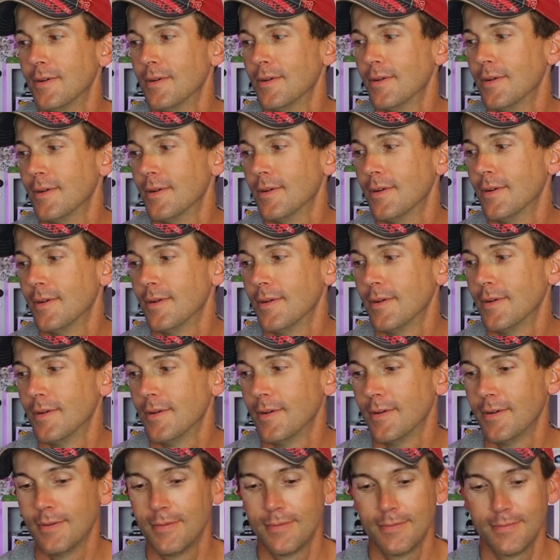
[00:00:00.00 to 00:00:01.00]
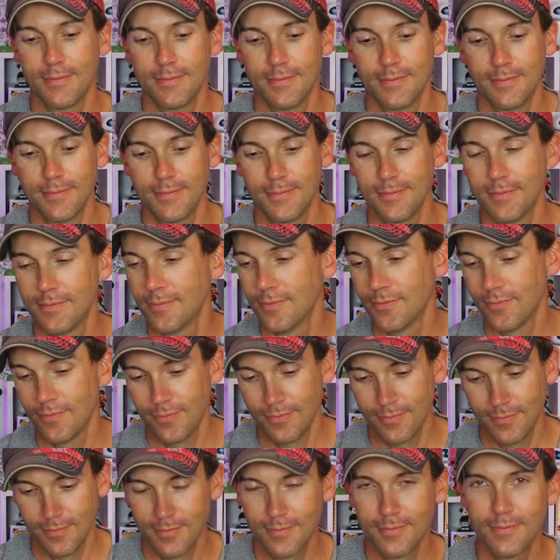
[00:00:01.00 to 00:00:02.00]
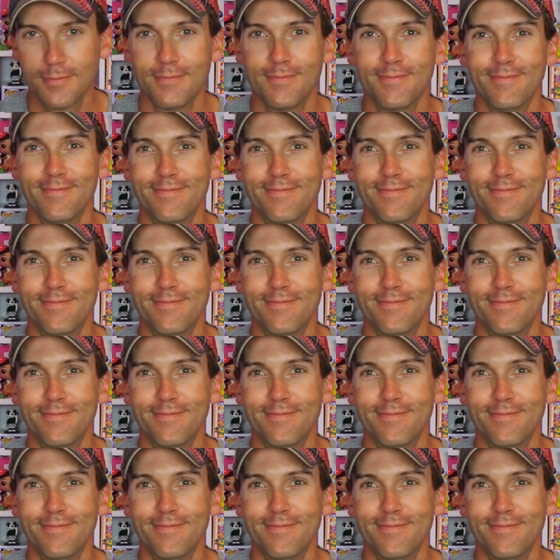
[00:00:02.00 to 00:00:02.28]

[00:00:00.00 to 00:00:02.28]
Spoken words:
The person shown says nothing.